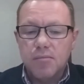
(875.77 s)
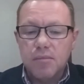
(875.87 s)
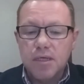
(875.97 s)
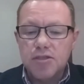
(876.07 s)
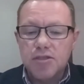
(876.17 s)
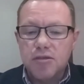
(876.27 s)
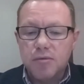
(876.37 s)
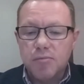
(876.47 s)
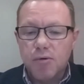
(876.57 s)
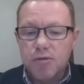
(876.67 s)
incident
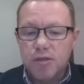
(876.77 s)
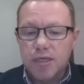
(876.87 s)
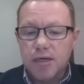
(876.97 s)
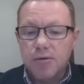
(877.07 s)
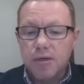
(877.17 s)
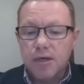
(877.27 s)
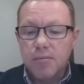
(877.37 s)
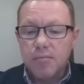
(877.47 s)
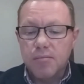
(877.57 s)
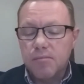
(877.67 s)
reporting. Now,
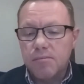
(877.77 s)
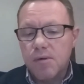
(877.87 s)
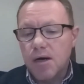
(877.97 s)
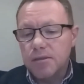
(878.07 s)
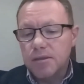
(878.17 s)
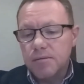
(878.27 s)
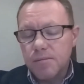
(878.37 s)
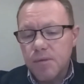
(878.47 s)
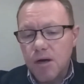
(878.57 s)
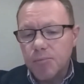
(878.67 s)
I
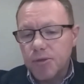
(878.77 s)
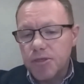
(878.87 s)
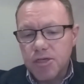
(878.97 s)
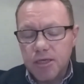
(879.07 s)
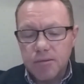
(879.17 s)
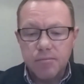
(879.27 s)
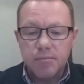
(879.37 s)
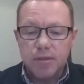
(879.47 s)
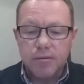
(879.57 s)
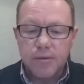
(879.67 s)
appreciate
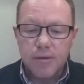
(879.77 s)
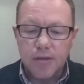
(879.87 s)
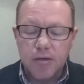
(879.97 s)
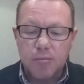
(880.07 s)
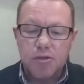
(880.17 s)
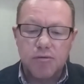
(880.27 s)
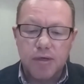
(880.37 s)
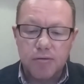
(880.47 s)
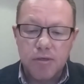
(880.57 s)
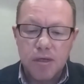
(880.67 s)
the commentary
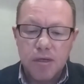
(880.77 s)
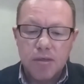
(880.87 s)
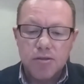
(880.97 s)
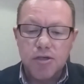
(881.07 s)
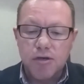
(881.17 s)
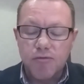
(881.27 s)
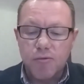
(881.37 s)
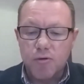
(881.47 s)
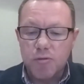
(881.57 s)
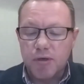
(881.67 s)
around turf
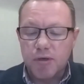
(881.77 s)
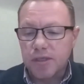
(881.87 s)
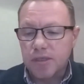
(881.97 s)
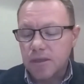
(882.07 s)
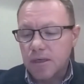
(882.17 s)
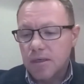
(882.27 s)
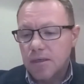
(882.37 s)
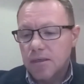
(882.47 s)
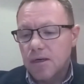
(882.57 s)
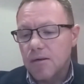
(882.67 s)
wars, but I think
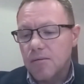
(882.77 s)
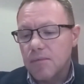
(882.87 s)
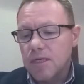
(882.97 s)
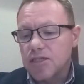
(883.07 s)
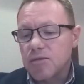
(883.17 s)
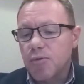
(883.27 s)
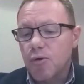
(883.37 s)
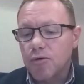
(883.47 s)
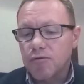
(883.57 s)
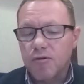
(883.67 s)
it's
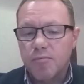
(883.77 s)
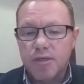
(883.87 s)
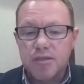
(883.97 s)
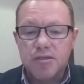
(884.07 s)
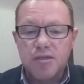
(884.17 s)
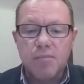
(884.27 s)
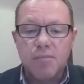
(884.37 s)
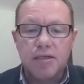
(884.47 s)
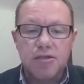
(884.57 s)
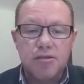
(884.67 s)
important for a business to
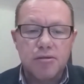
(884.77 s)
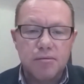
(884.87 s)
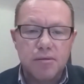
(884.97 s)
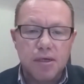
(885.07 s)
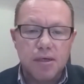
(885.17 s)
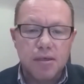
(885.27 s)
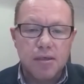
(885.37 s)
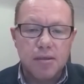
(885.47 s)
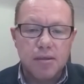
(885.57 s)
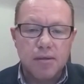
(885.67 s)
manage
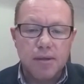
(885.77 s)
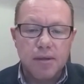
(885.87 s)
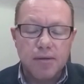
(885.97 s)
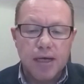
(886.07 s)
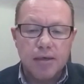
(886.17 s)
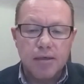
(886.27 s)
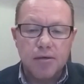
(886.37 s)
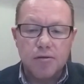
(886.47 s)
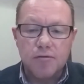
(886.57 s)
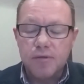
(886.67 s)
that
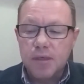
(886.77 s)
kind of